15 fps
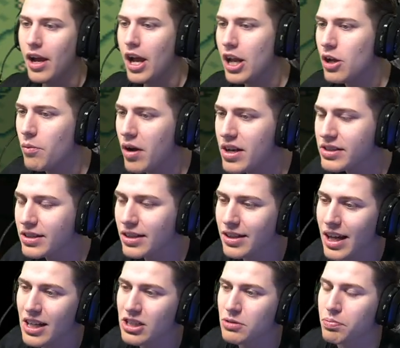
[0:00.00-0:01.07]
Anyways,
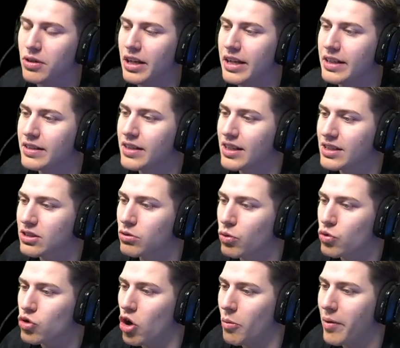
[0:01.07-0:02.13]
let's play this
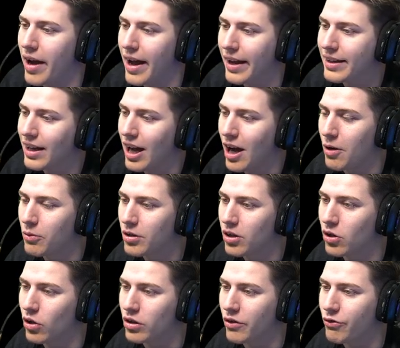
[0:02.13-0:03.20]
ROM hack. I'm
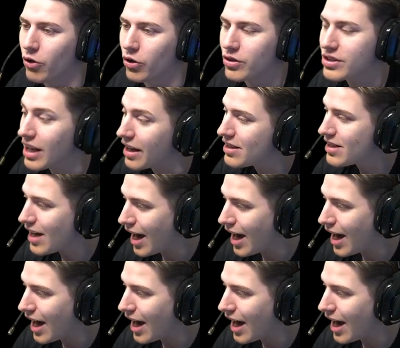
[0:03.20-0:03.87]
really looking forward to this.